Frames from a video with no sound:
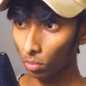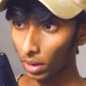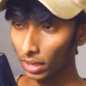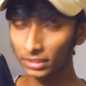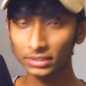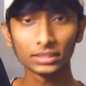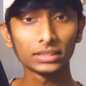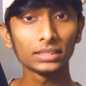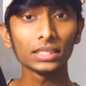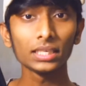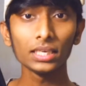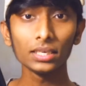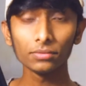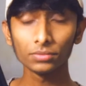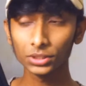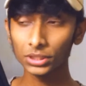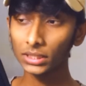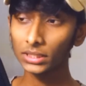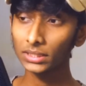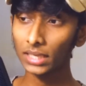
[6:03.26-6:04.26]
let's see
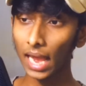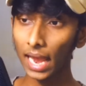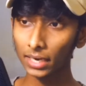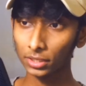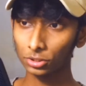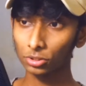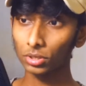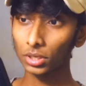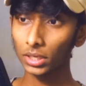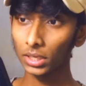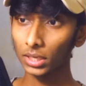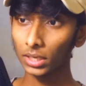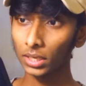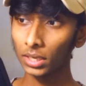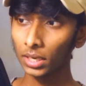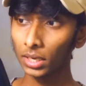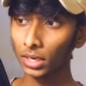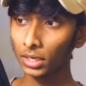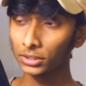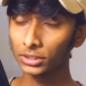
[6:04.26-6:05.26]
if she's
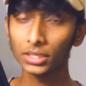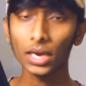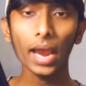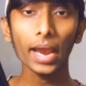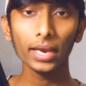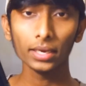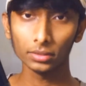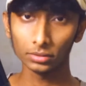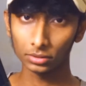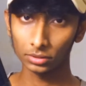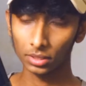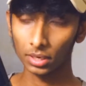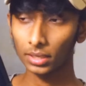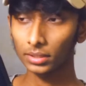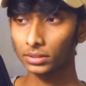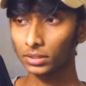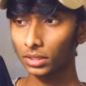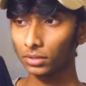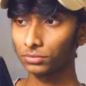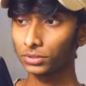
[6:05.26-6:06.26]
actually changed.
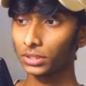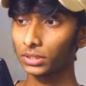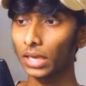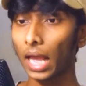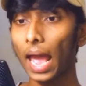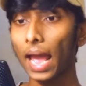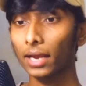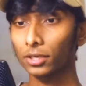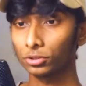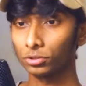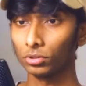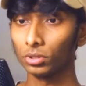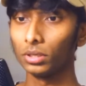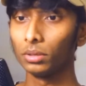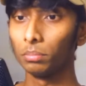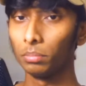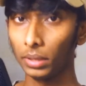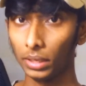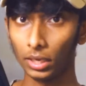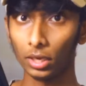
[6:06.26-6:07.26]
Let's see if she's
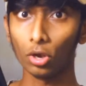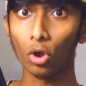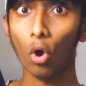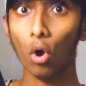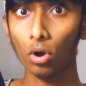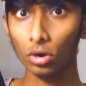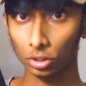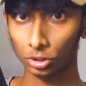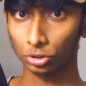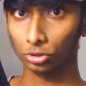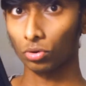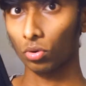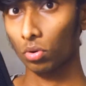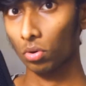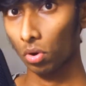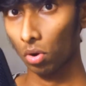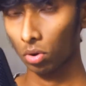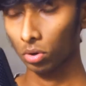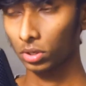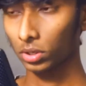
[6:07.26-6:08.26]
actually being honest or
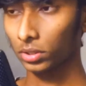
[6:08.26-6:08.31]
not.